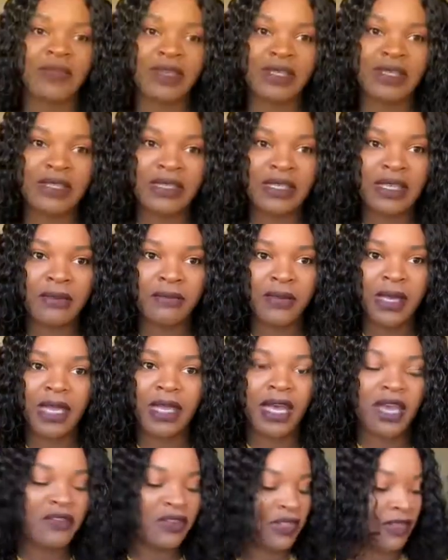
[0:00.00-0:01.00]
V-Steam, my
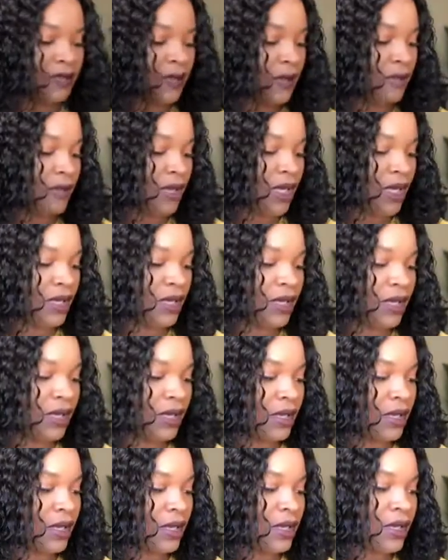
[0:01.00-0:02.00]
life has been made.
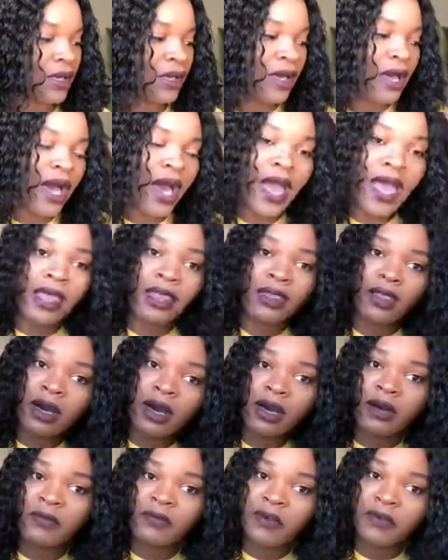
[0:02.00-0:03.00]
Like, I
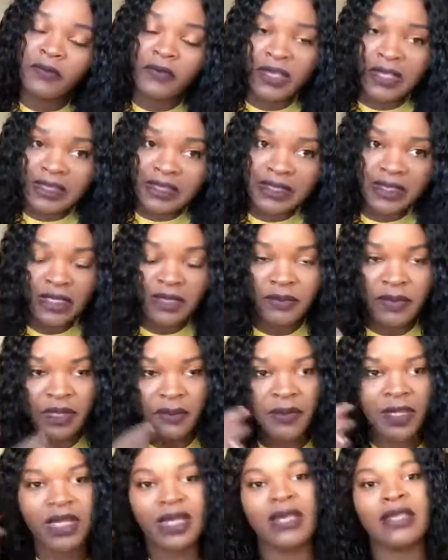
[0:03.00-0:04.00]
love
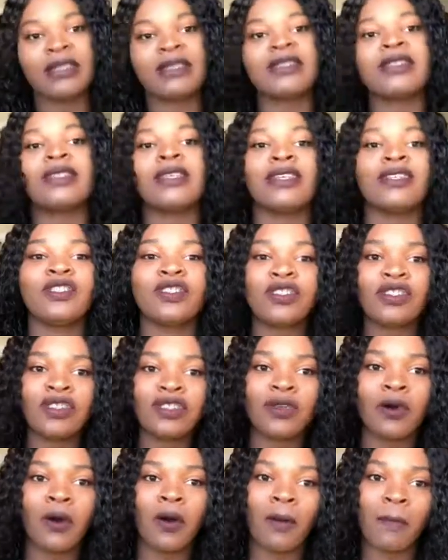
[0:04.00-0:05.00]
V-Steaming because it
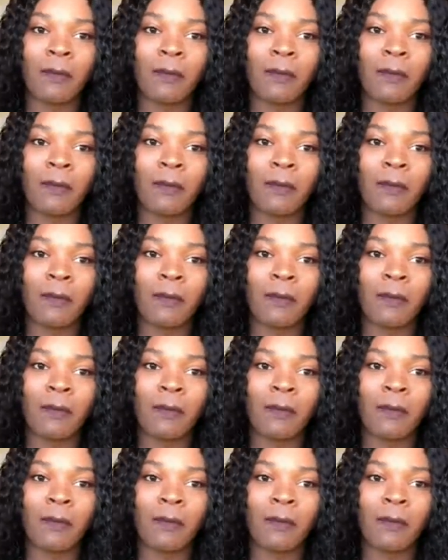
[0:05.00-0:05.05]
just,